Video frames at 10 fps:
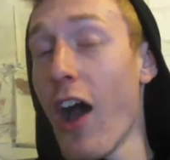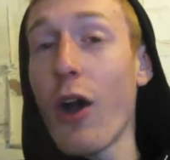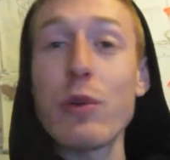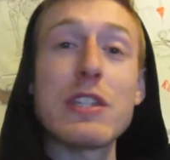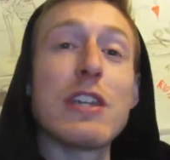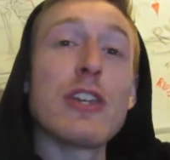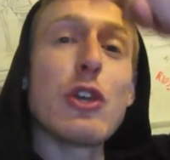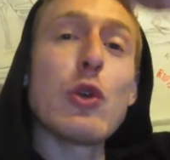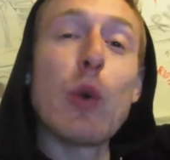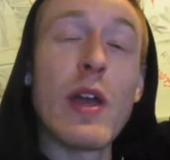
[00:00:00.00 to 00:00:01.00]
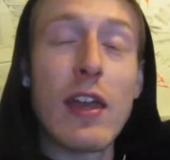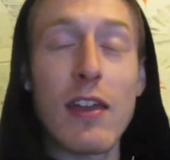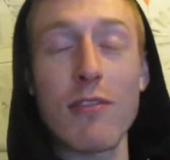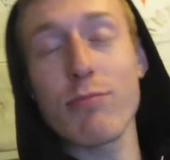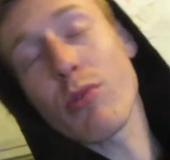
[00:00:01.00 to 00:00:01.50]
I will see you
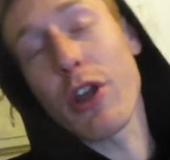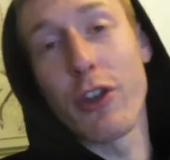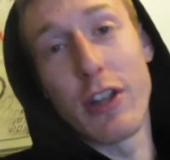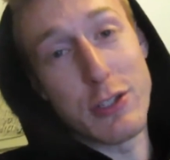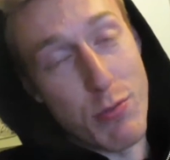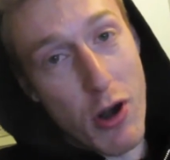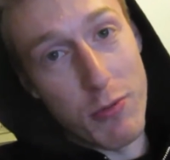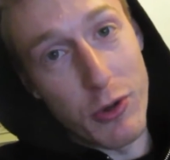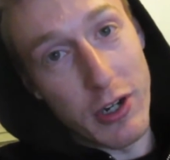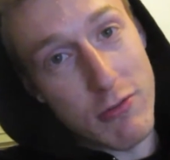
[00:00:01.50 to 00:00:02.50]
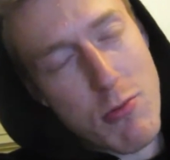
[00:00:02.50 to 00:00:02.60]
bright and early tomorrow morning.